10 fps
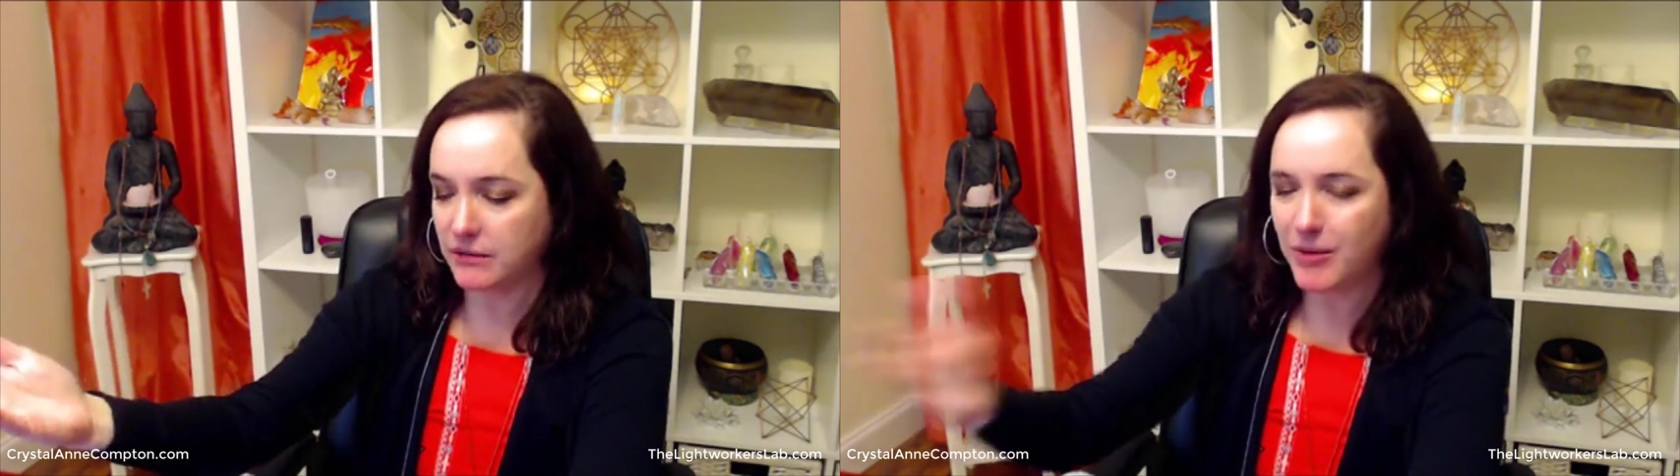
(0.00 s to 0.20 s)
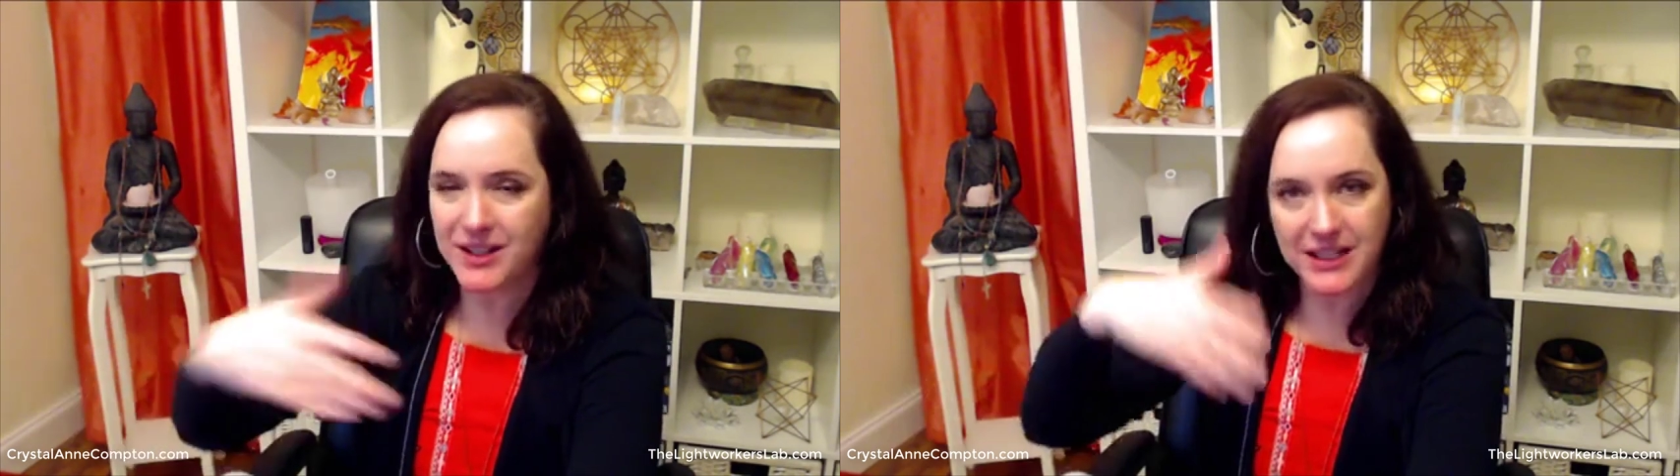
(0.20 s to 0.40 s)

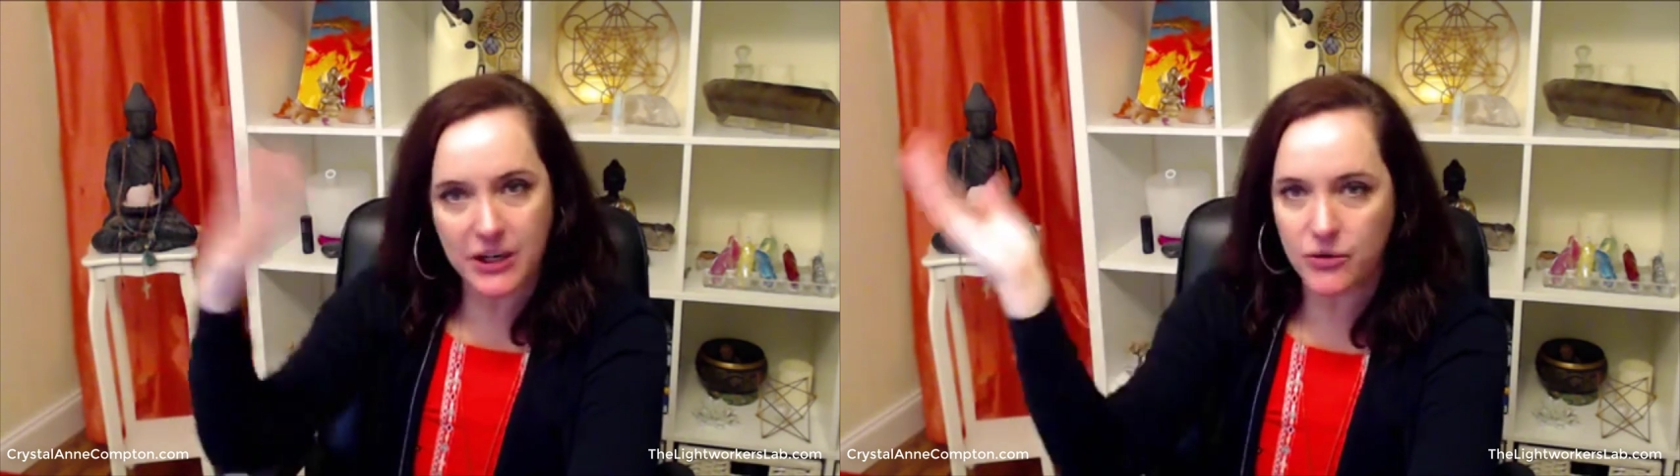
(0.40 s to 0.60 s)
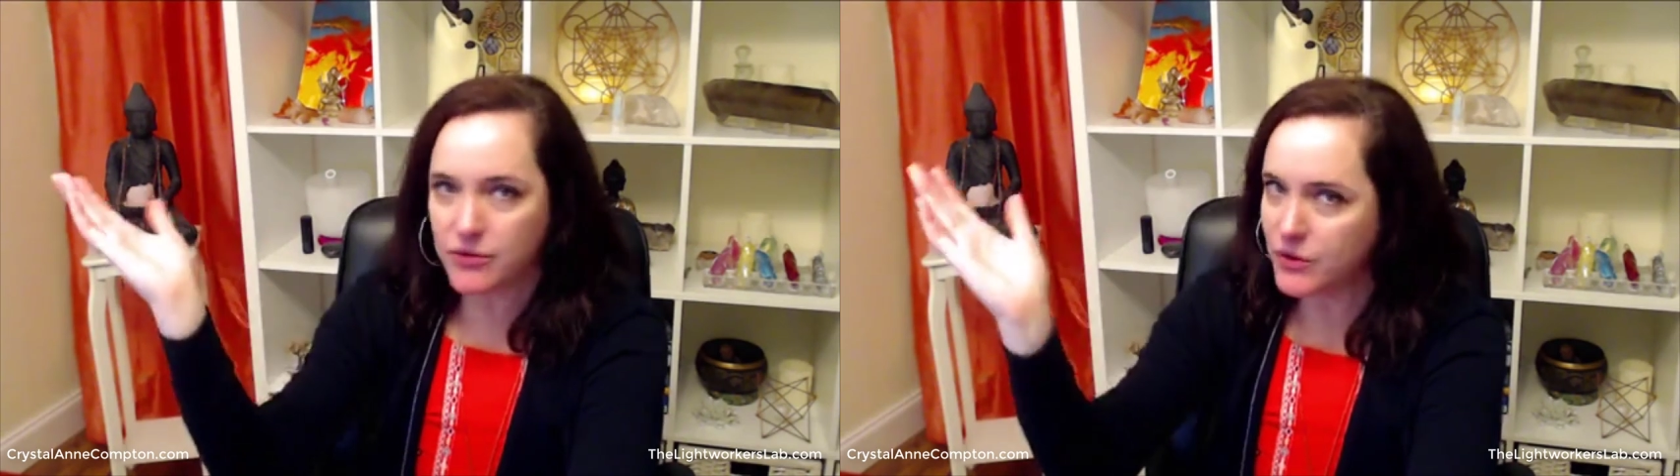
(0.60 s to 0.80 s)
I'm not
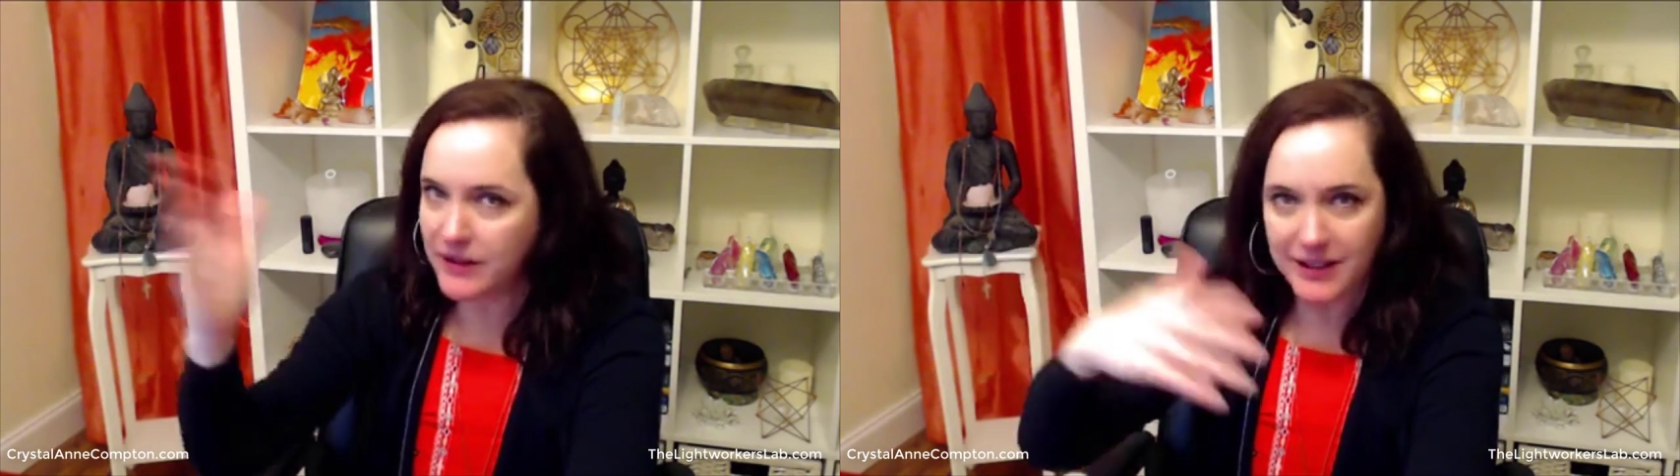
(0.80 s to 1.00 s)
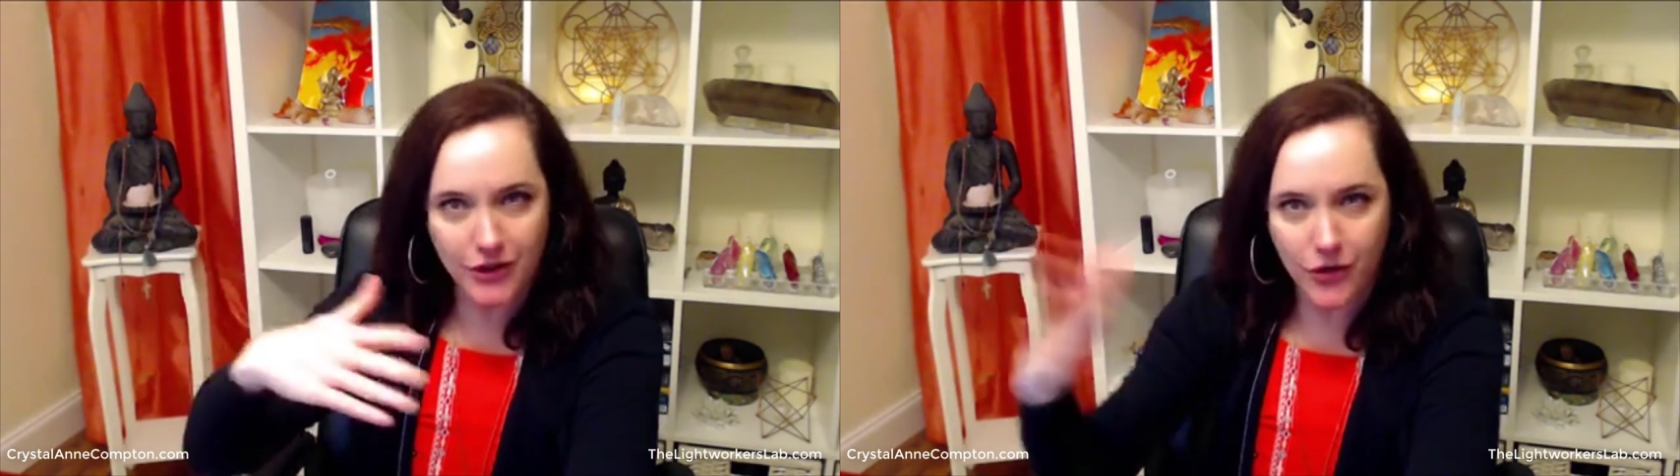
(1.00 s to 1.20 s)
saying you're
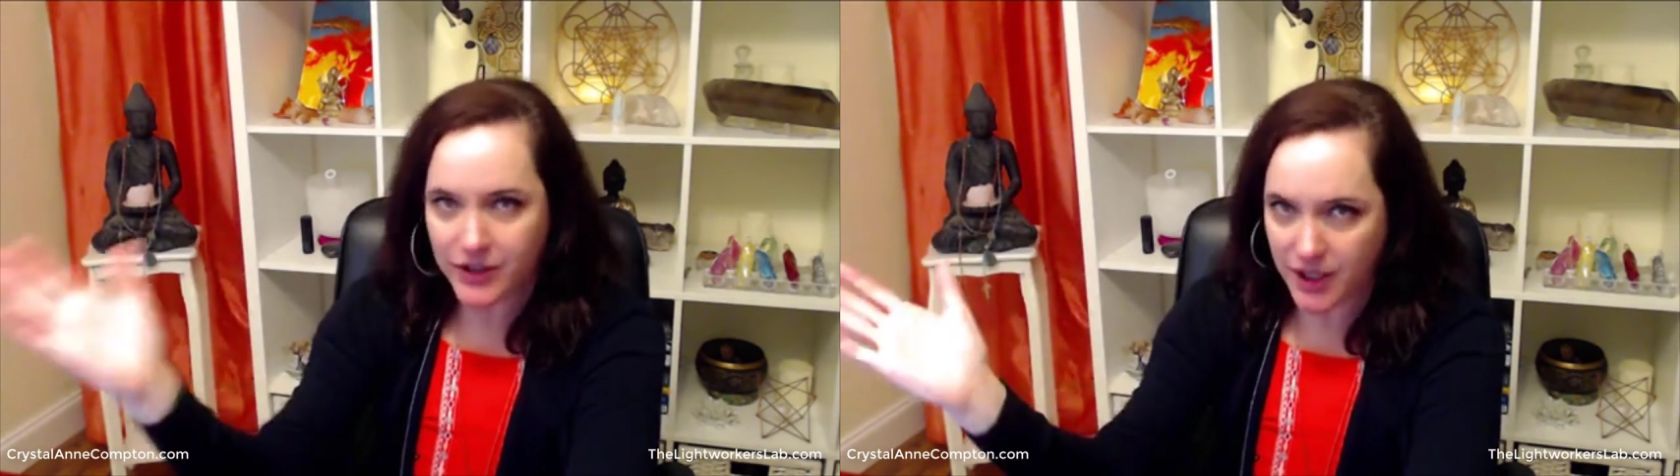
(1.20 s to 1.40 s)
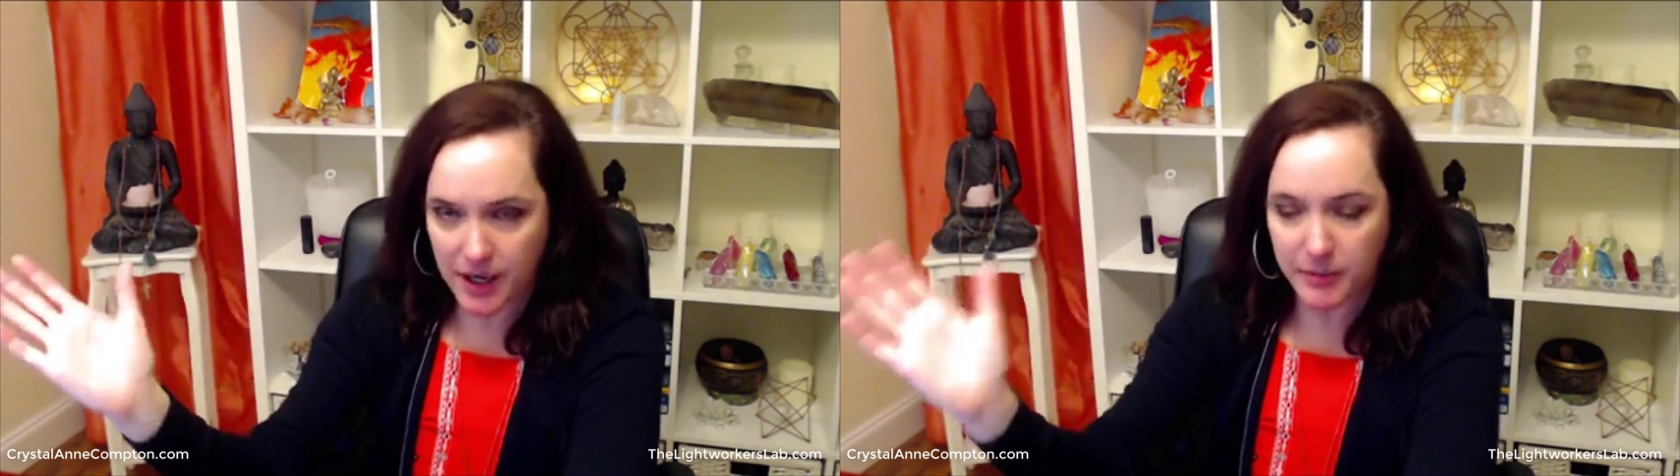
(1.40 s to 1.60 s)
doing this all the
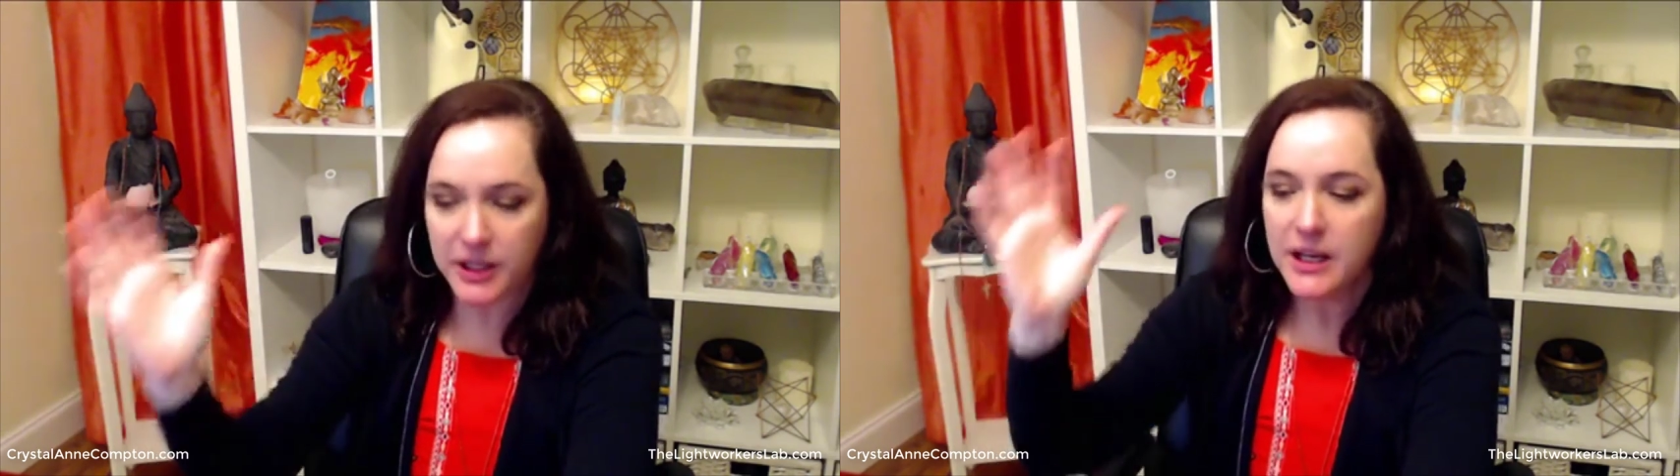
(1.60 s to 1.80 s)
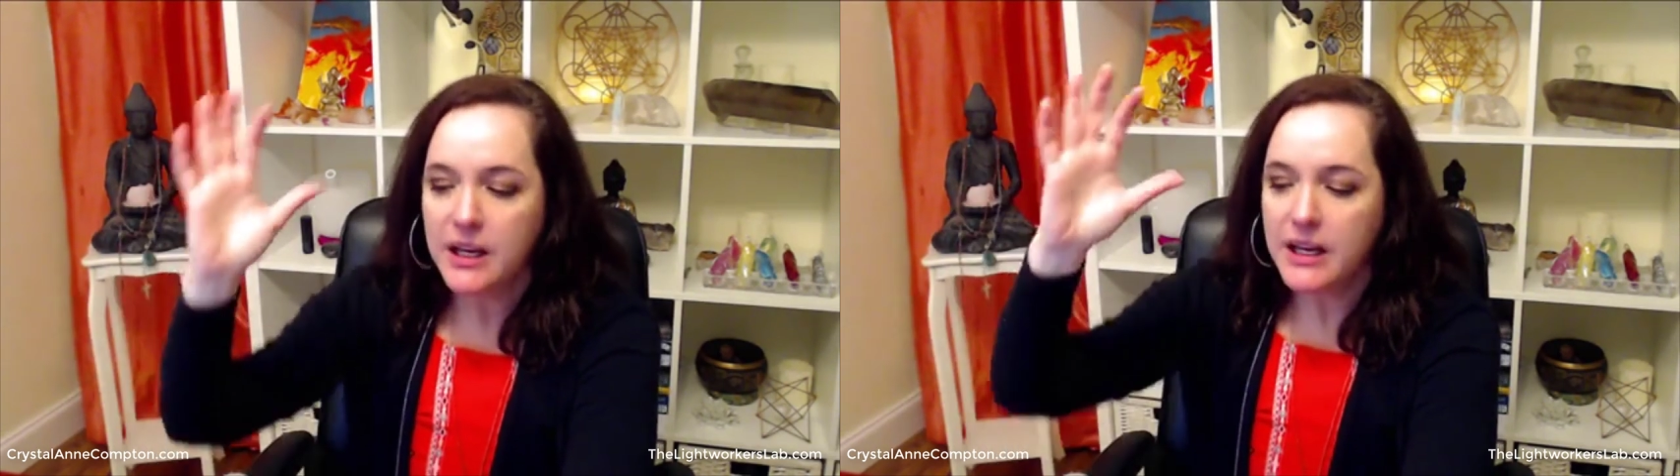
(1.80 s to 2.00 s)
time, but